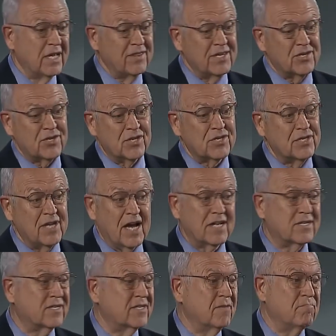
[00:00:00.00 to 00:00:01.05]
This is
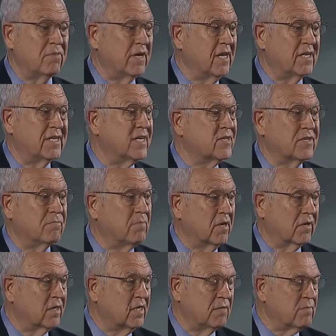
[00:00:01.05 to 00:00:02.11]
not simply a
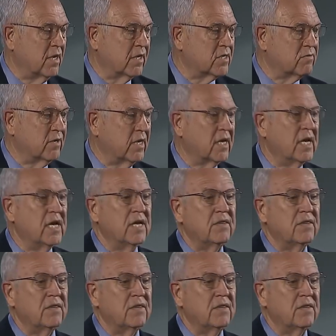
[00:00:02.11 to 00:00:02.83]
disability ministry.